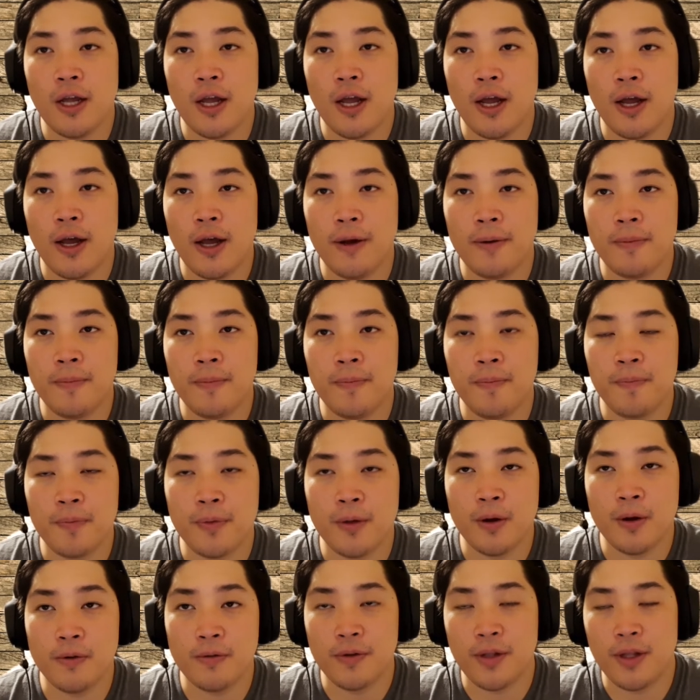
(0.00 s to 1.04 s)
Um,
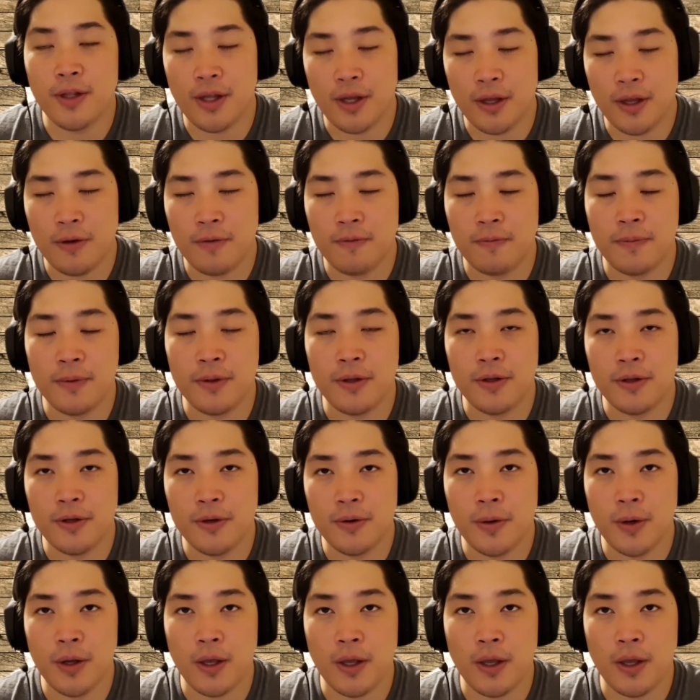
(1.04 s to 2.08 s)
hopefully that you've been
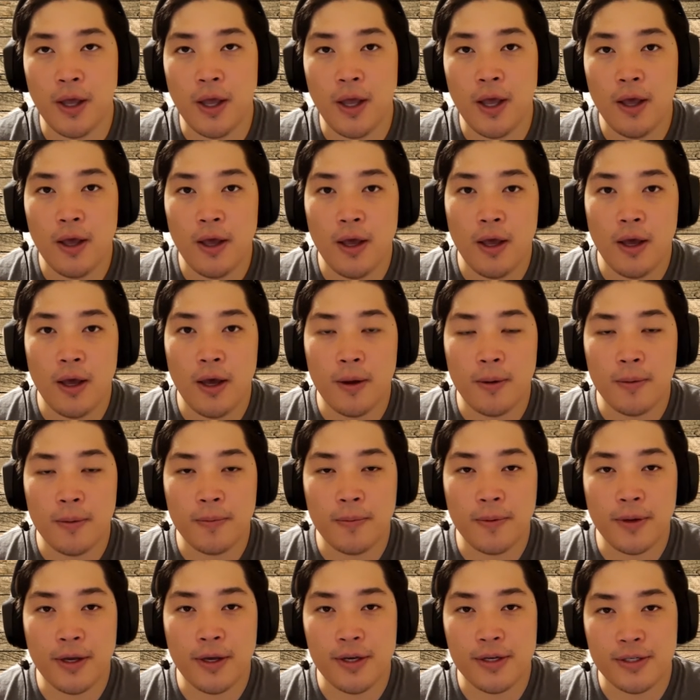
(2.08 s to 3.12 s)
doing uh,
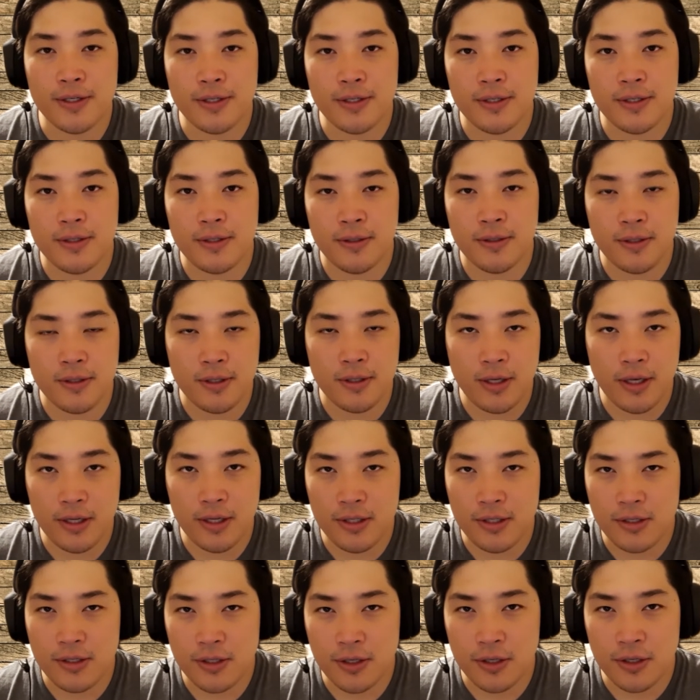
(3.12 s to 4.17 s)
because
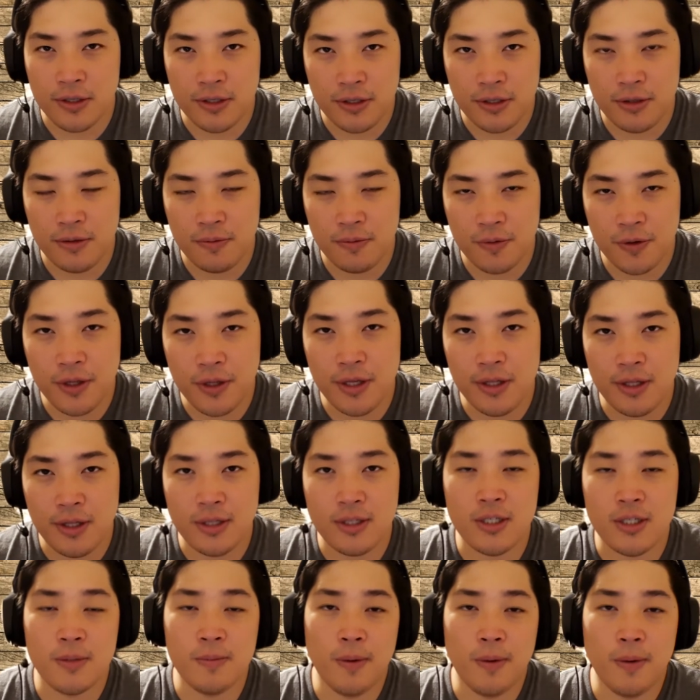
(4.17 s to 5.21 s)
it's just really
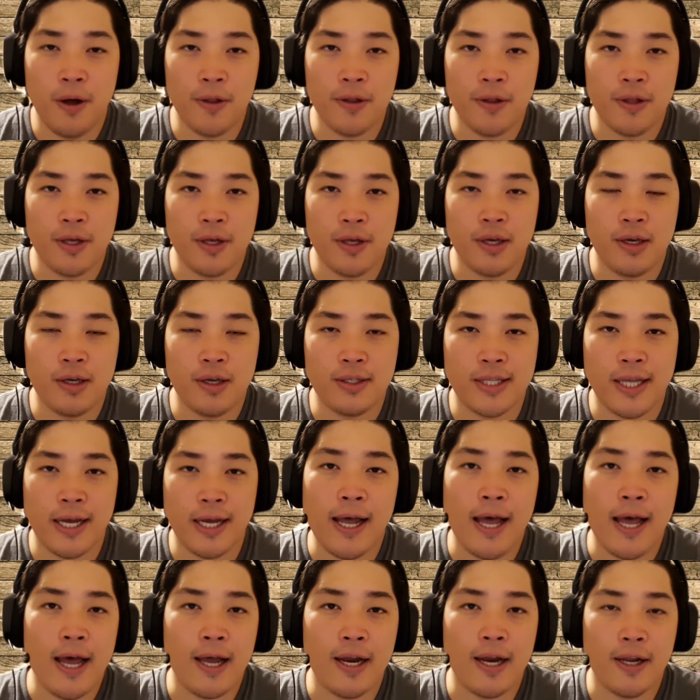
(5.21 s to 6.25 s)
these small things
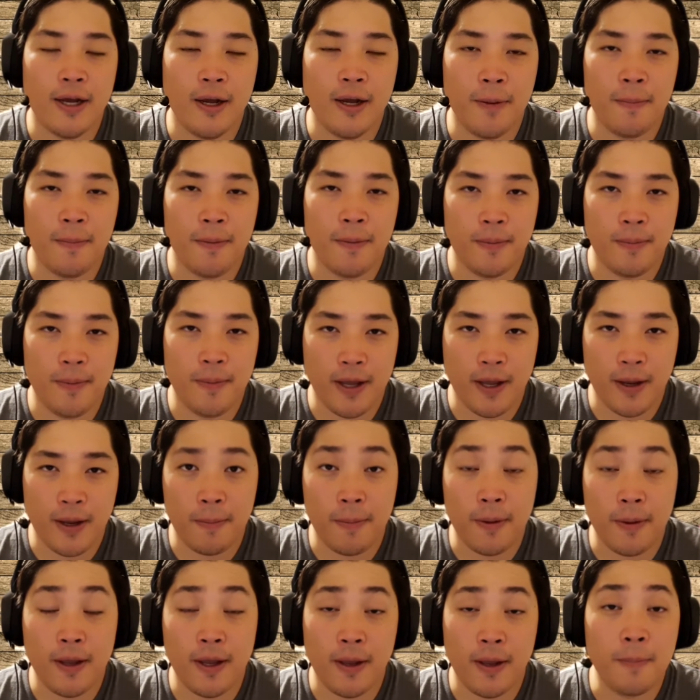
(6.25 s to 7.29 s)
that add up and make a
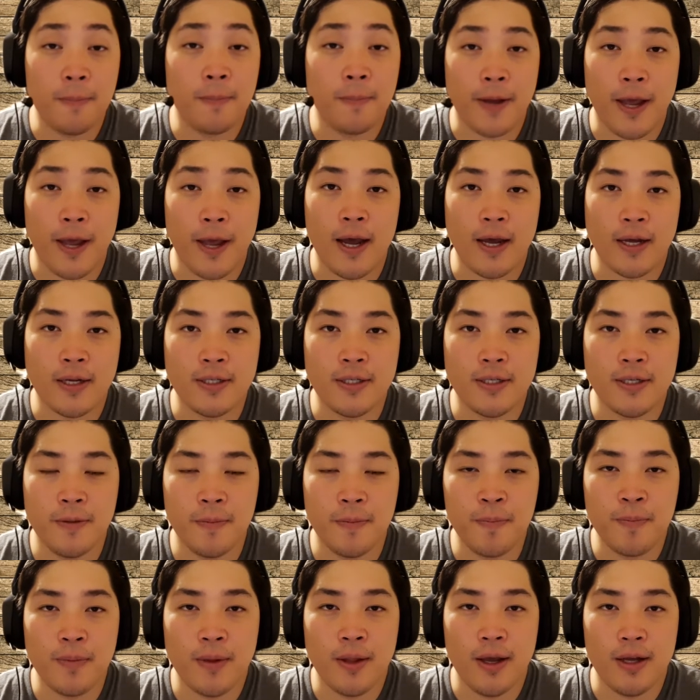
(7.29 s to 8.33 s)
big impact
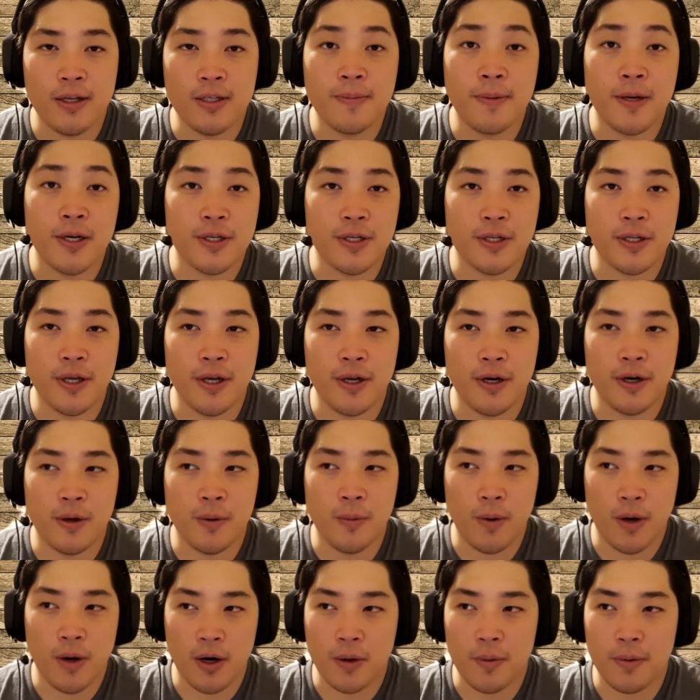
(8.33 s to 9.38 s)
especially in our
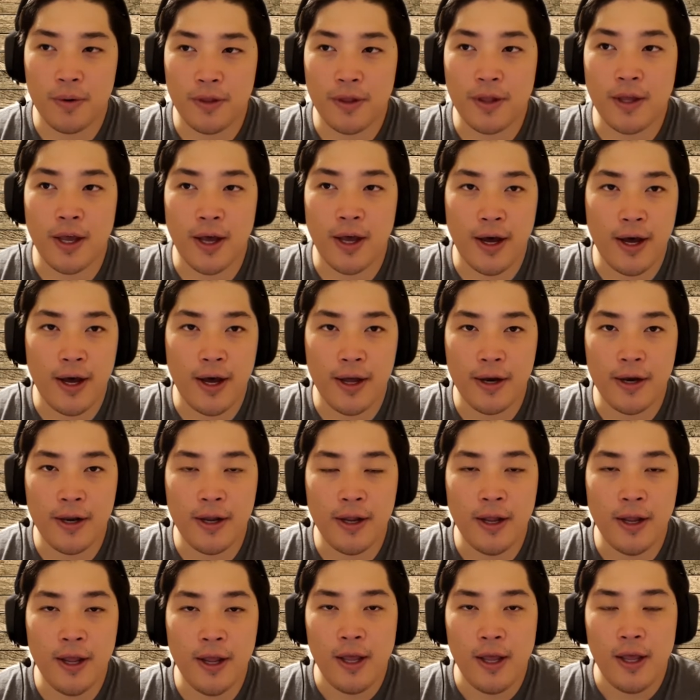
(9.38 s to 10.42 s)
walk with god
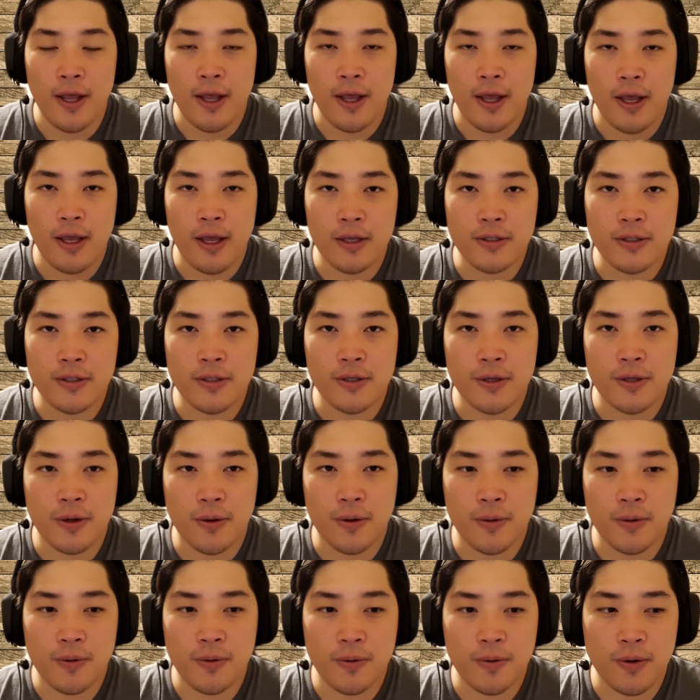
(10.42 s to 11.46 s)
and
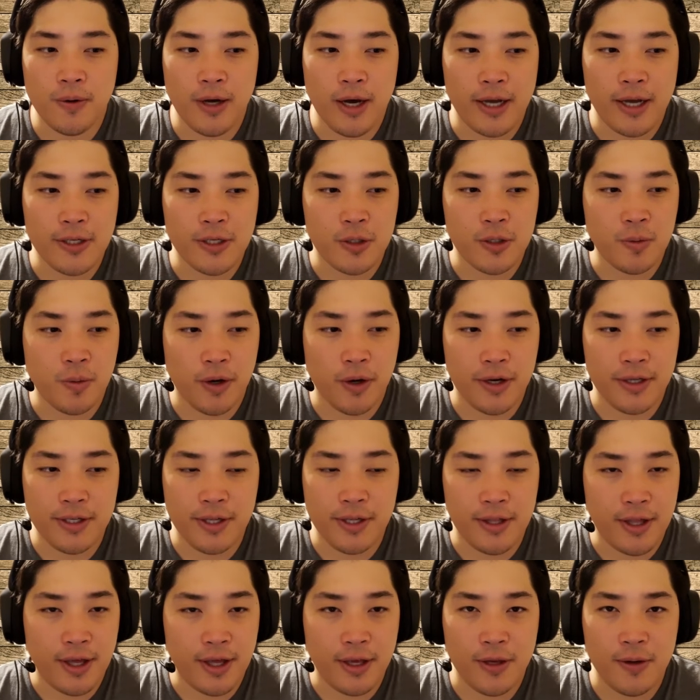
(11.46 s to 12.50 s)
so i just wanted to
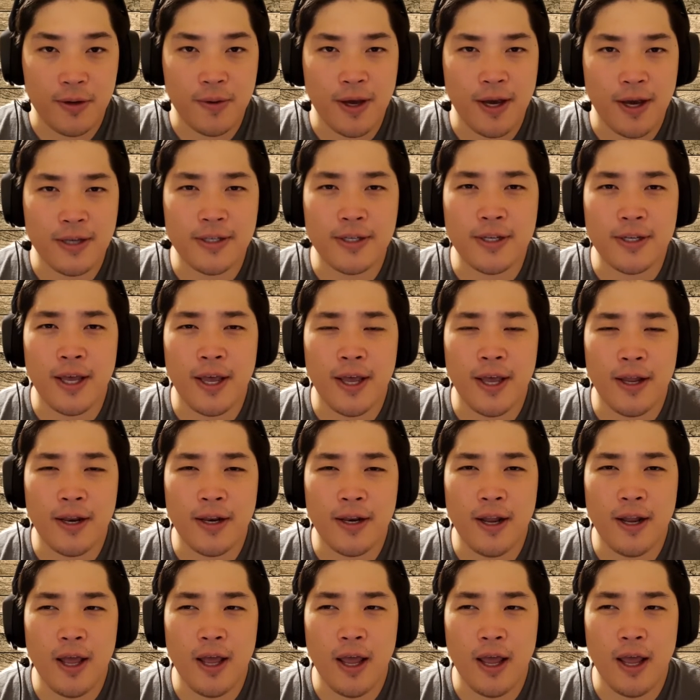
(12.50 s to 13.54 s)
thank you guys
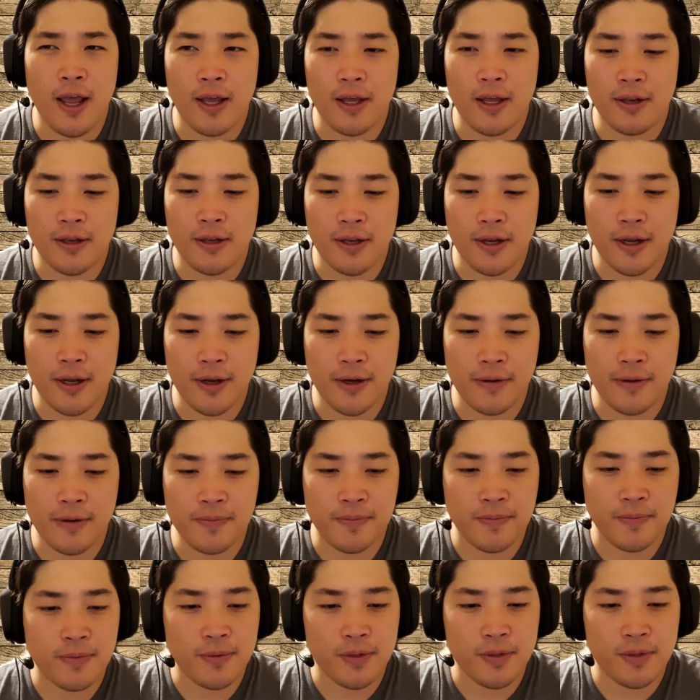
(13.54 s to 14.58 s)
again and
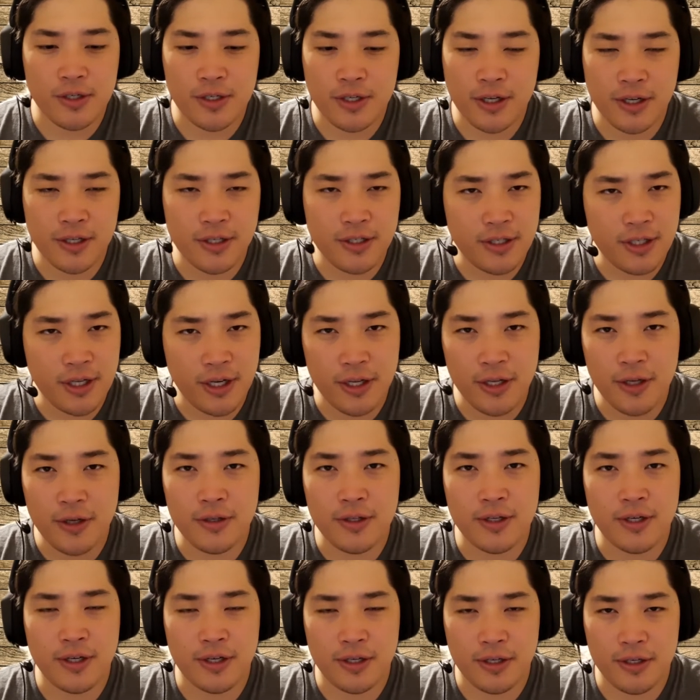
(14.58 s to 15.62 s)
um, just continue
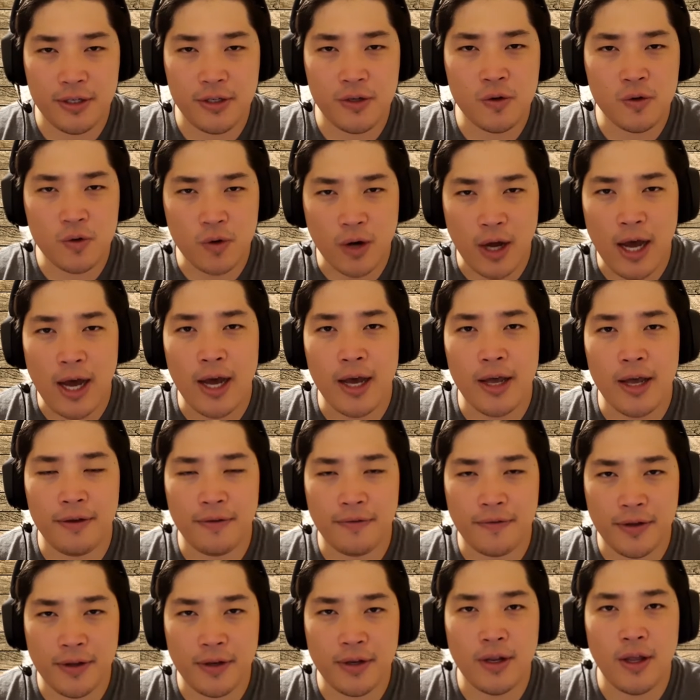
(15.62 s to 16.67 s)
to
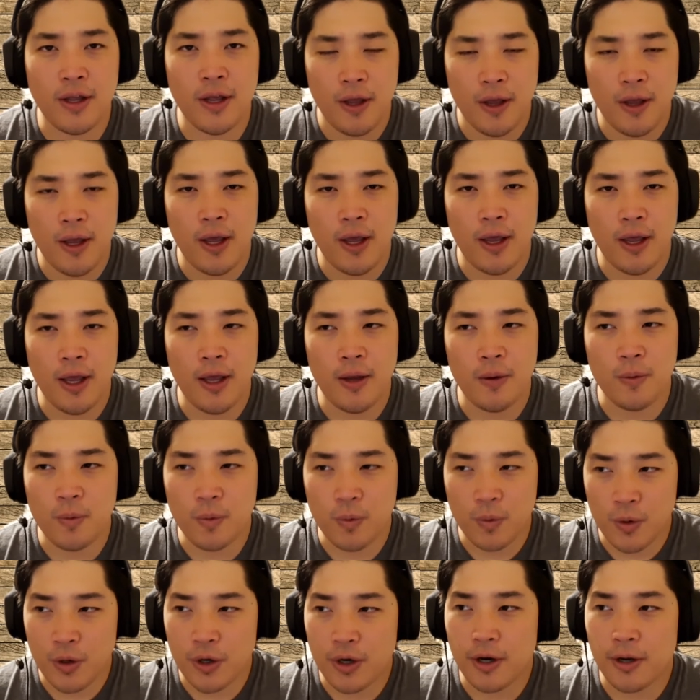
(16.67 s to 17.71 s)
strive and
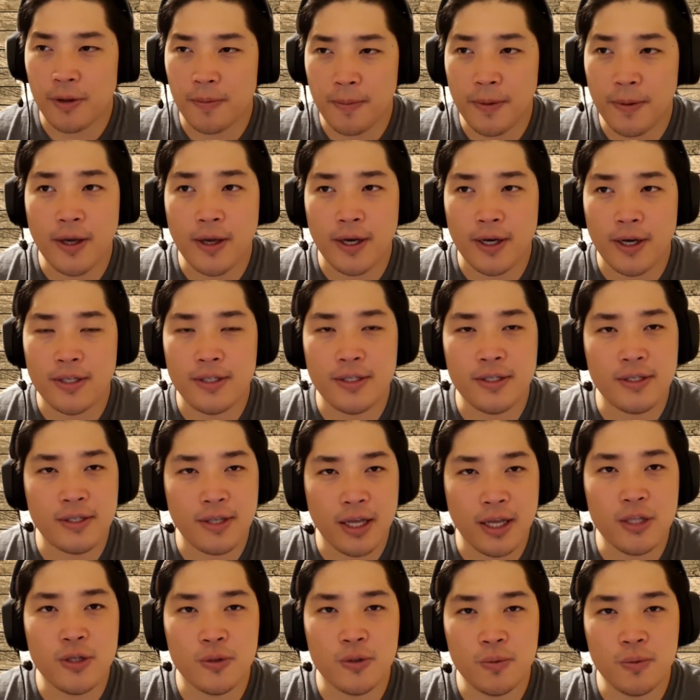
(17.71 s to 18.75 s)
and work because
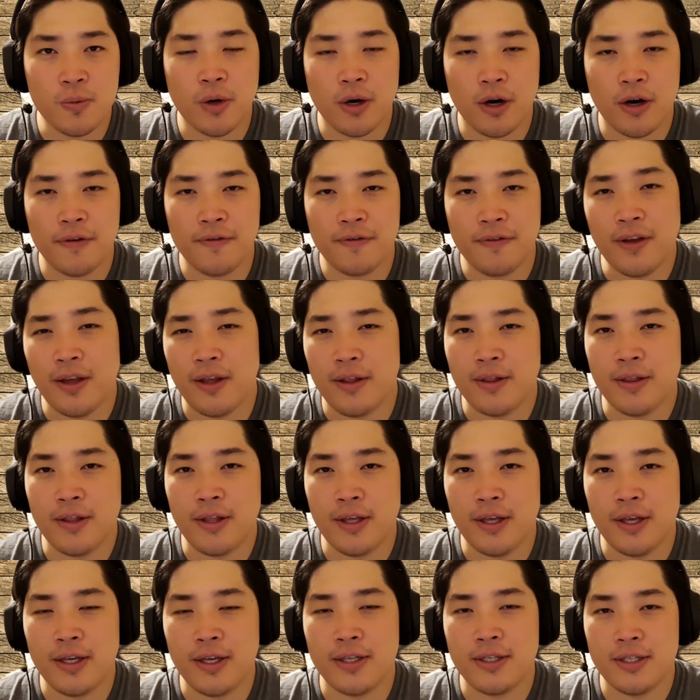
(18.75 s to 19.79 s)
that's what our faith
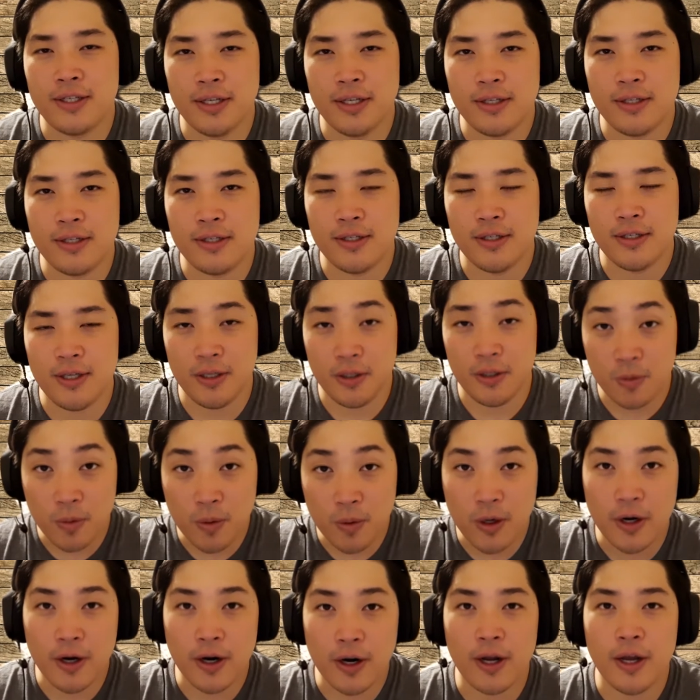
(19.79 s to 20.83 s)
is it's it's
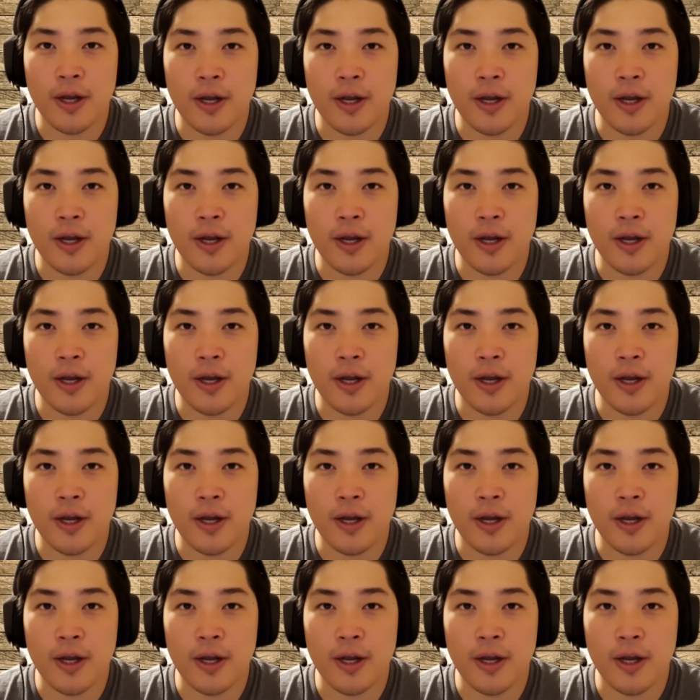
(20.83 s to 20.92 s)
work